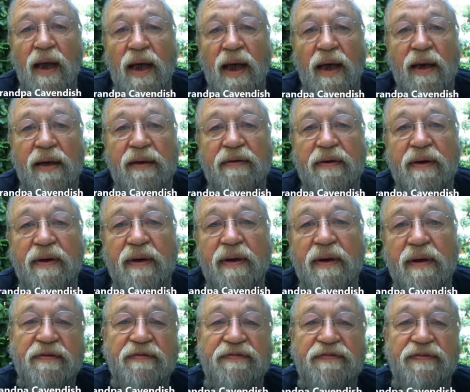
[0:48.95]
Ed
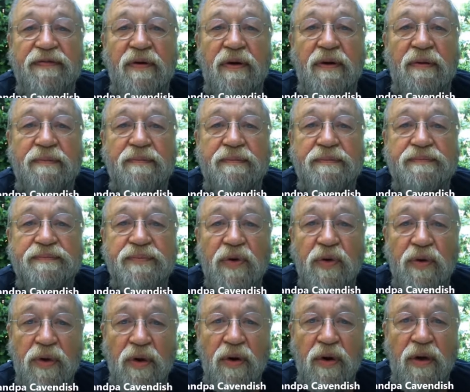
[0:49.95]
from
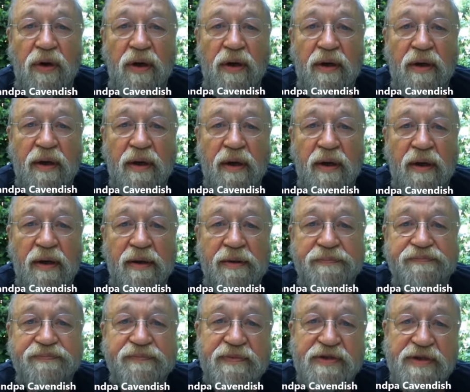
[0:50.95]
New York
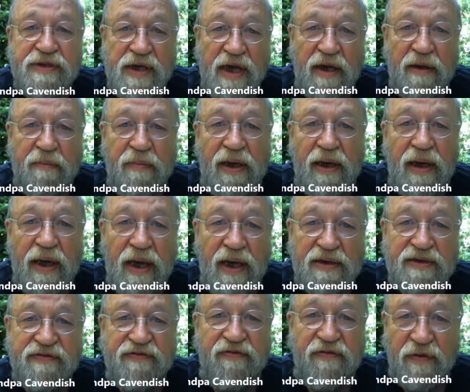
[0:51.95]
sent me
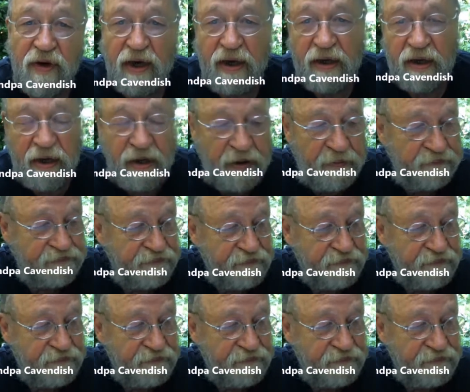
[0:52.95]
last Friday.